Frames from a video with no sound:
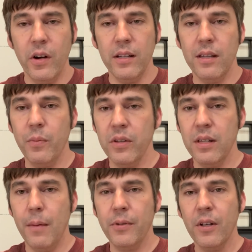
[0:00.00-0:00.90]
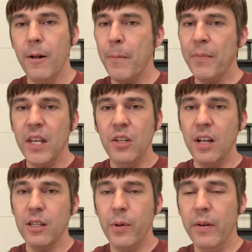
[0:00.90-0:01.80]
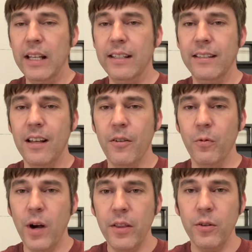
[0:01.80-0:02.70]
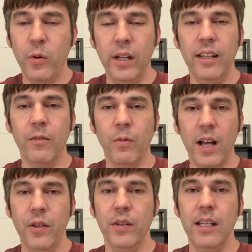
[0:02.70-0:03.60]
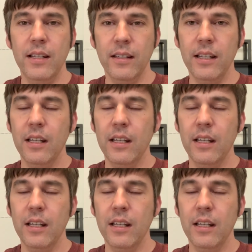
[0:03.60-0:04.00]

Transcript: simple steps, you guys will be able to get this done rather quickly and rather easily.